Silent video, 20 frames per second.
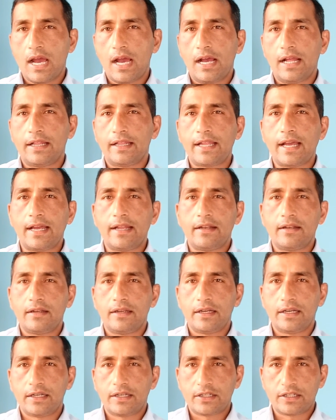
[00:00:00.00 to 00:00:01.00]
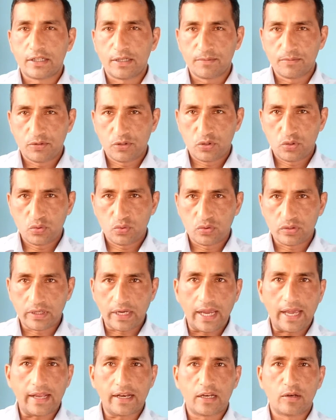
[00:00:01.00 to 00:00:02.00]
And then it comes to
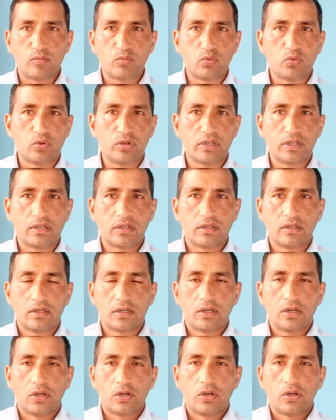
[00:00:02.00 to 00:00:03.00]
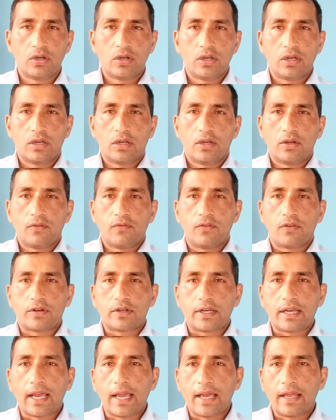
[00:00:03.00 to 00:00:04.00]
char and boolean. For
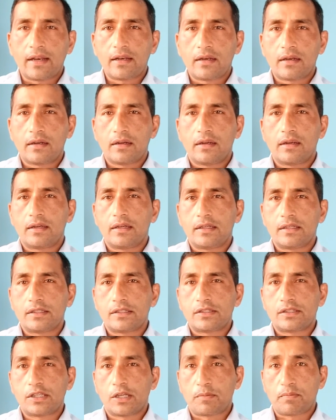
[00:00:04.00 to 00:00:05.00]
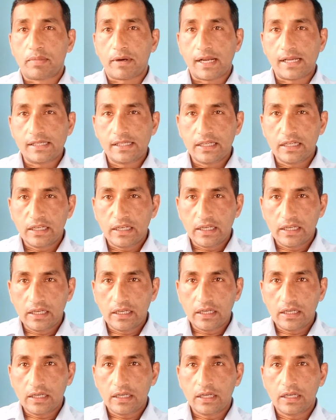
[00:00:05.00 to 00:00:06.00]
char,
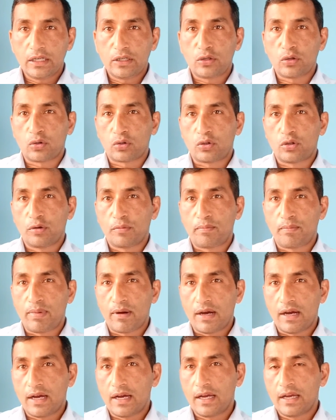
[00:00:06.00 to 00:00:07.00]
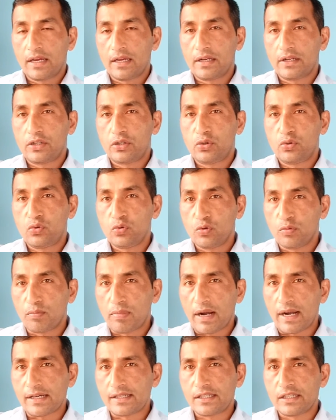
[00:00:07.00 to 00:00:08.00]
surprisingly it occupy 2
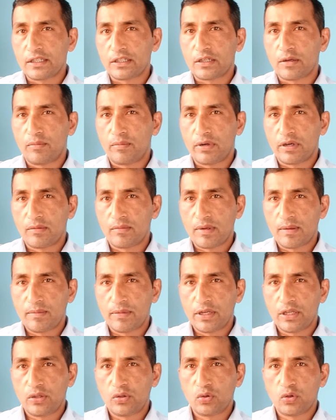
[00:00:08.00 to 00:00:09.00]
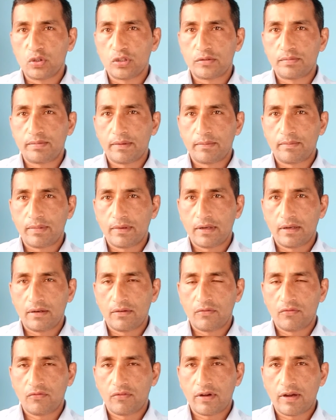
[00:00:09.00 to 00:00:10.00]
bytes in computer memory. Those people
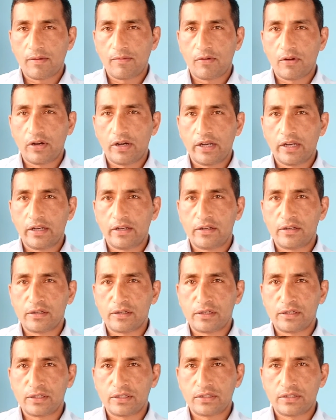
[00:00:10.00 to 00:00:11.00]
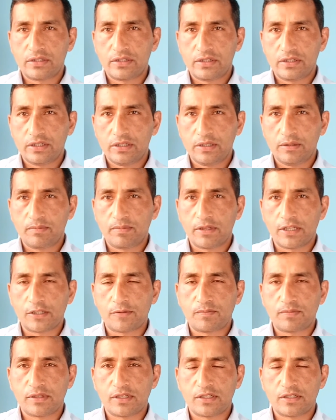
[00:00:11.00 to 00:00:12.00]
who have already done C++
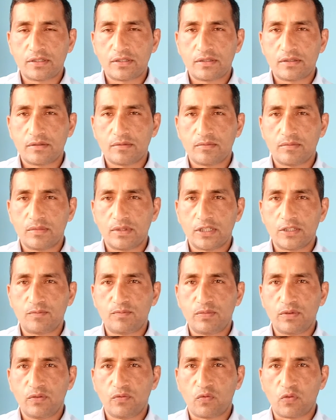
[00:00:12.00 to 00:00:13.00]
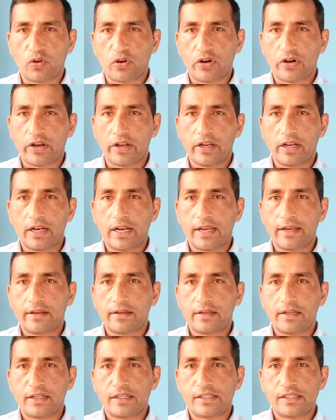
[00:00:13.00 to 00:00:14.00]
must be wondering,
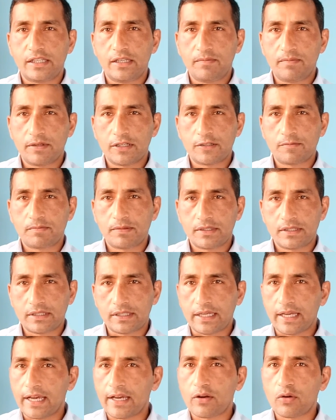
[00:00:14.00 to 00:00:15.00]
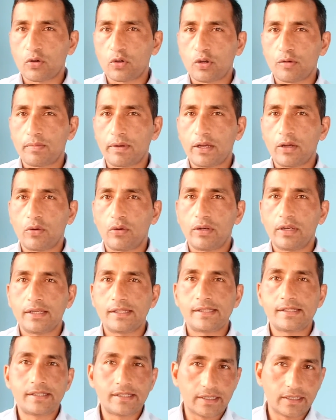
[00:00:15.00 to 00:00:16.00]
like in C++ char occupy only
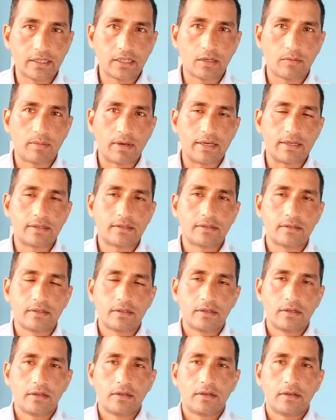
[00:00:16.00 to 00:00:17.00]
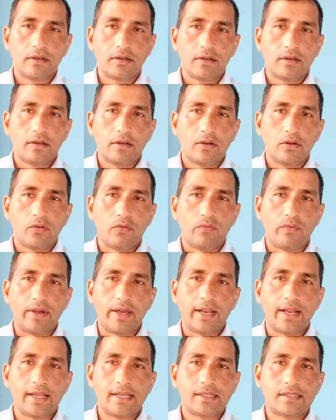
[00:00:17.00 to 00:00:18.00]
single byte,
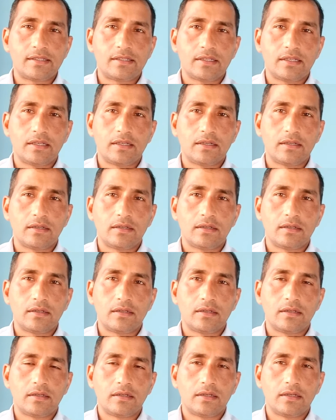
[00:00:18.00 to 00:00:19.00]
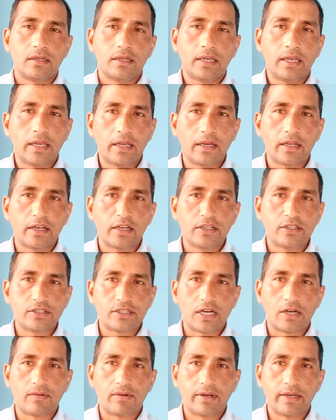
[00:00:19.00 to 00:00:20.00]
whereas here in
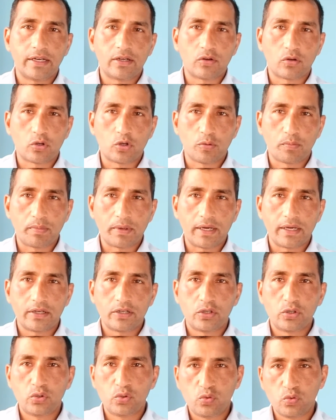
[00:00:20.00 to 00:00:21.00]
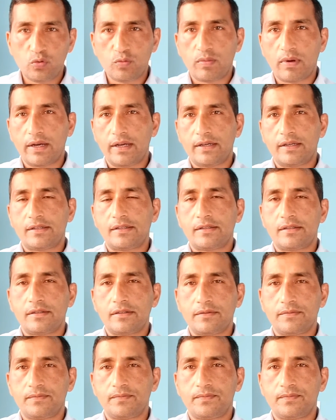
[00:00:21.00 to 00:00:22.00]
Java it occupy 2 bytes.